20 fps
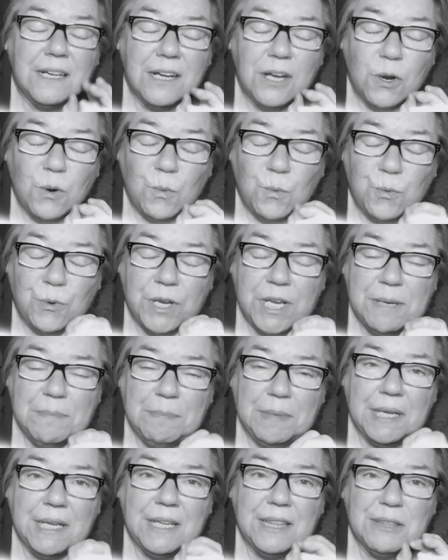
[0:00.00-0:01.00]

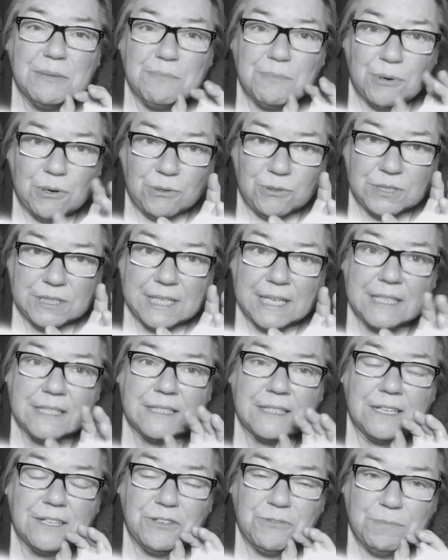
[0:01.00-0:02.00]
repeat the process
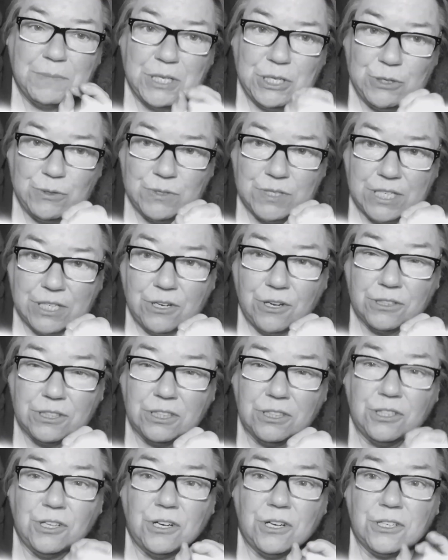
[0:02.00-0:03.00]
that you've been using all
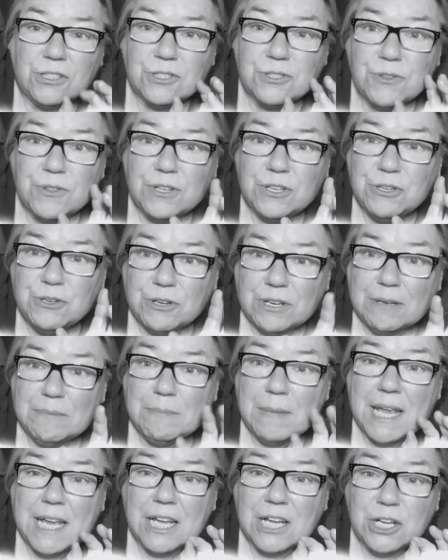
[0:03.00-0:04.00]
along so that you can
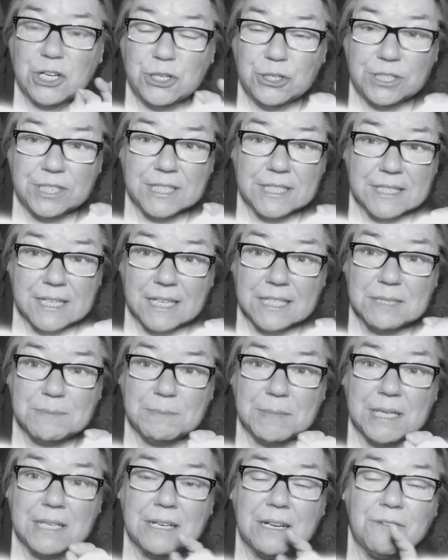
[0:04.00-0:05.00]
make a good
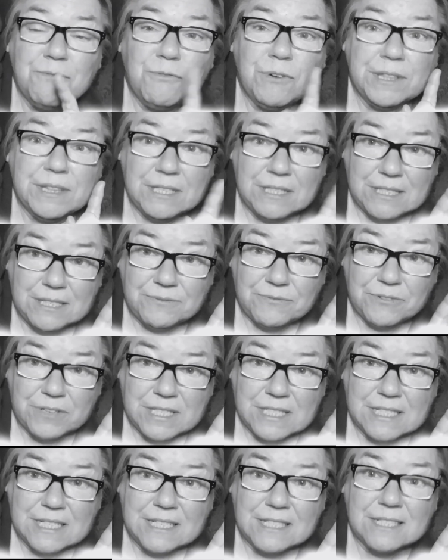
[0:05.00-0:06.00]
assessment of what the
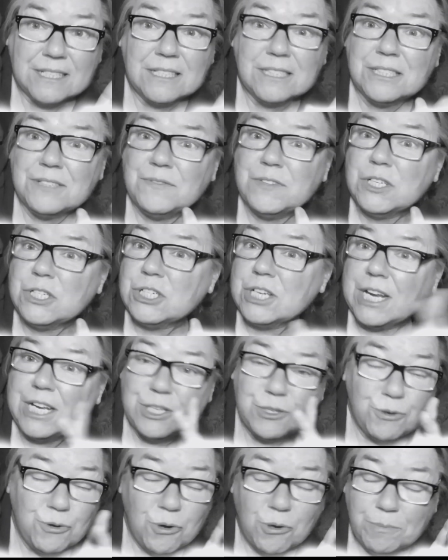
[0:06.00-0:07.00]
difference is, because if you change
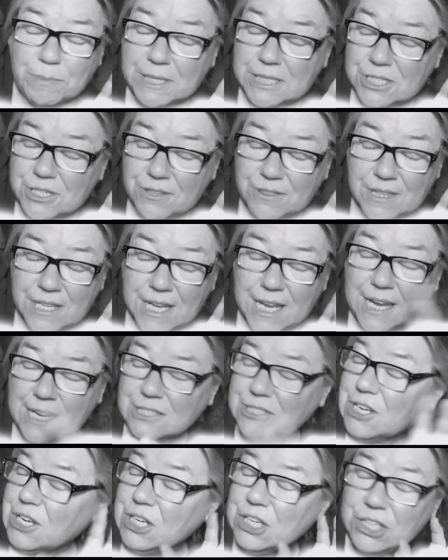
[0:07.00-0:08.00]
a whole bunch of
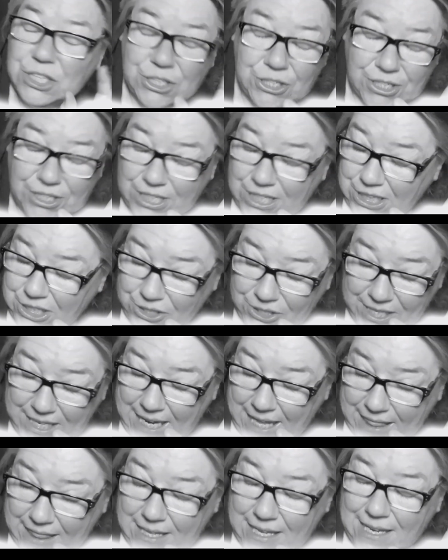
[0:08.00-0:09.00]
things, you're going to learn
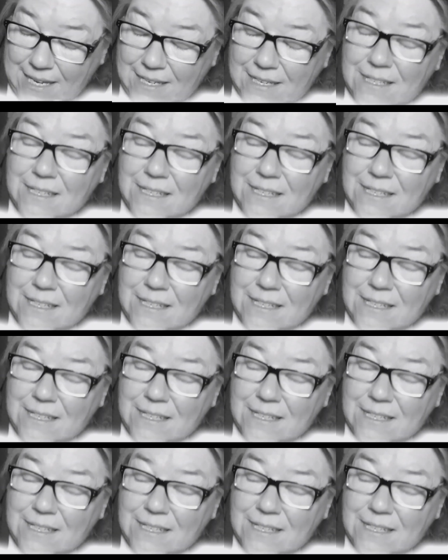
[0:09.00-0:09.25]
nothing.